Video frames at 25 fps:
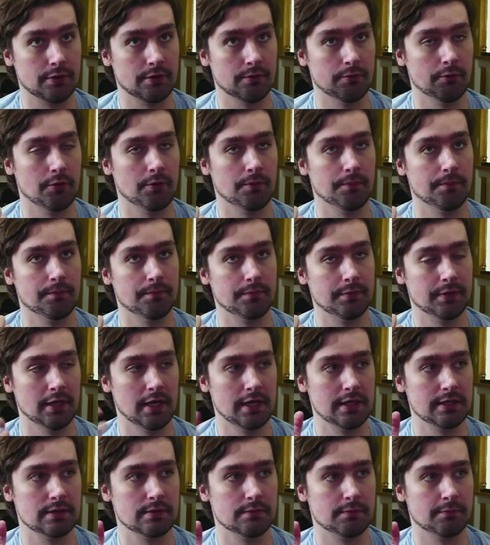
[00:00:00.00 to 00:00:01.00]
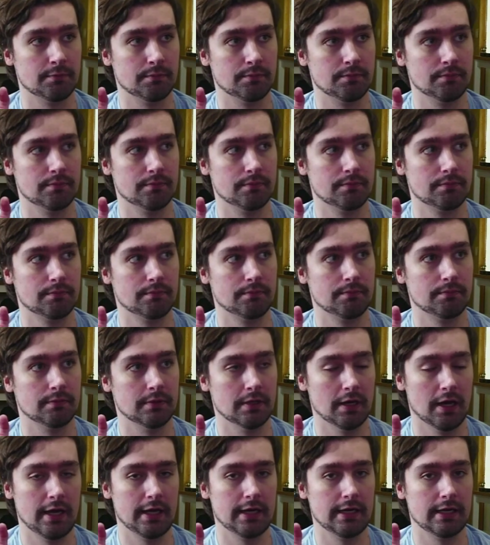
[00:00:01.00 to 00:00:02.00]
Well, not
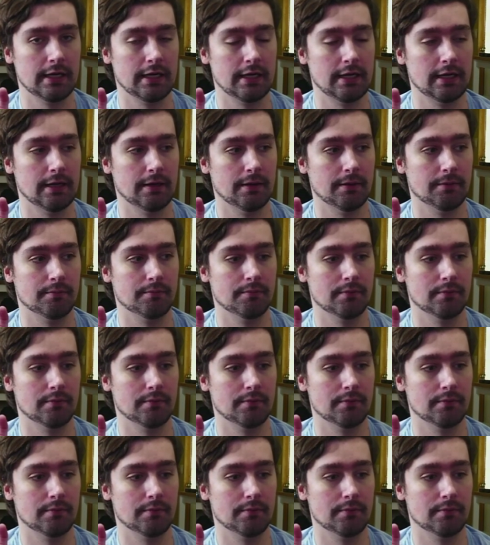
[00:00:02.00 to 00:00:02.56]
not uh,